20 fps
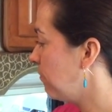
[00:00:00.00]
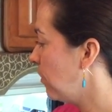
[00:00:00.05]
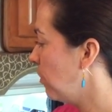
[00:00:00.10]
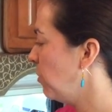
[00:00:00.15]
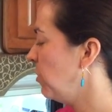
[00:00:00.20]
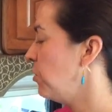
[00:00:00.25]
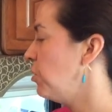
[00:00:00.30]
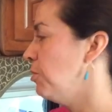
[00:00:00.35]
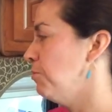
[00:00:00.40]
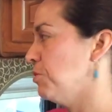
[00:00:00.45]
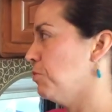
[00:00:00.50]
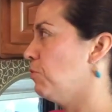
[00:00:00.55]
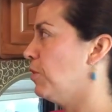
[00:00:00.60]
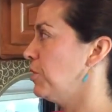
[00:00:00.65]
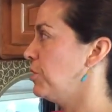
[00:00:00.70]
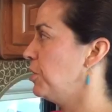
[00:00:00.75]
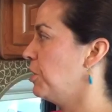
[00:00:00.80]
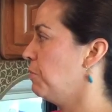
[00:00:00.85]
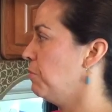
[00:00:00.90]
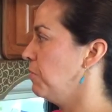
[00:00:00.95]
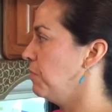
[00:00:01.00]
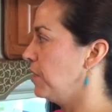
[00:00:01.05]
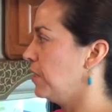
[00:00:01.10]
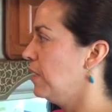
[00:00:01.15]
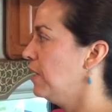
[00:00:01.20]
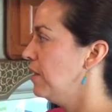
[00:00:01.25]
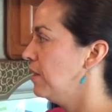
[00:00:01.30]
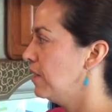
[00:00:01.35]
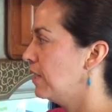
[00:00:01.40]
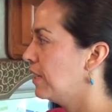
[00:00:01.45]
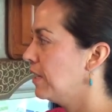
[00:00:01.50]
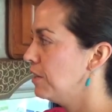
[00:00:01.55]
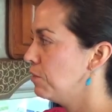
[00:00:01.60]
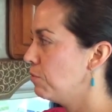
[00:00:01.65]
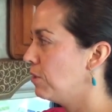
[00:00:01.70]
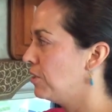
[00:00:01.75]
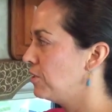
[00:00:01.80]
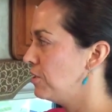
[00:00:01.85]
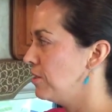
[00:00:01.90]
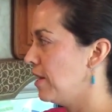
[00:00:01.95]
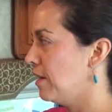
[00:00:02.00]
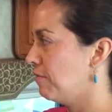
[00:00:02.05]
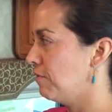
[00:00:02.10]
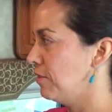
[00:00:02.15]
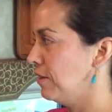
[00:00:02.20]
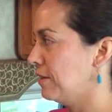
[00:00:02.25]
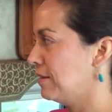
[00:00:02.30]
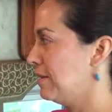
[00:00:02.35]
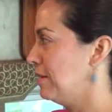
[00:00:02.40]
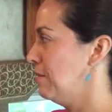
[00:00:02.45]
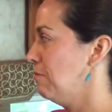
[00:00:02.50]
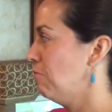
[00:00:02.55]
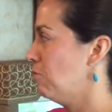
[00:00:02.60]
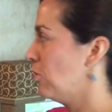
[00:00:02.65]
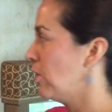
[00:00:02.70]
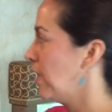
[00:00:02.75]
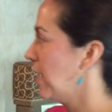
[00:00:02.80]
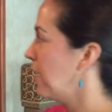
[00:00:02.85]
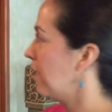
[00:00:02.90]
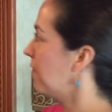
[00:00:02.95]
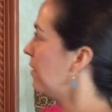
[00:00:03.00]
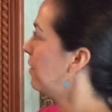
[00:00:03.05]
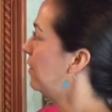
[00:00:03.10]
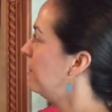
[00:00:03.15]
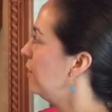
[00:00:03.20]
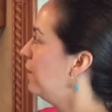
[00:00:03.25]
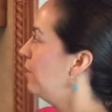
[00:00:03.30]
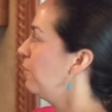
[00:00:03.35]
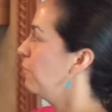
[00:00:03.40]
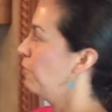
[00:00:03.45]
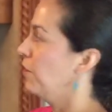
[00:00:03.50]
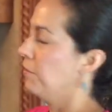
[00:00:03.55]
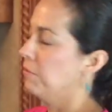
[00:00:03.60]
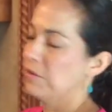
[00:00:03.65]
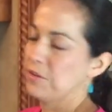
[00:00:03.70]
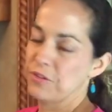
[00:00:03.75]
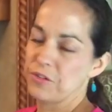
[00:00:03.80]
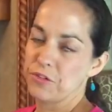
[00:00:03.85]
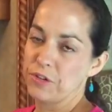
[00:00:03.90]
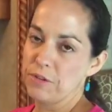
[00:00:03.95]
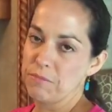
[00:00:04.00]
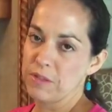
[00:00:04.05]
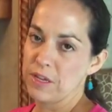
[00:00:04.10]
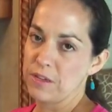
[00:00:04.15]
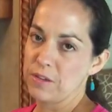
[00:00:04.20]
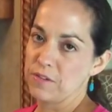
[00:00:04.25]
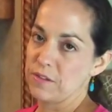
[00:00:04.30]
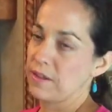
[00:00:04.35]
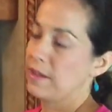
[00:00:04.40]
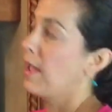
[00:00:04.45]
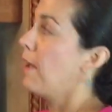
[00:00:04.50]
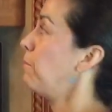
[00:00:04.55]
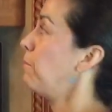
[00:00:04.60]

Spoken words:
Well, in terms of watching a movie. The kids watch Netflix in the morning. We're able to stream that using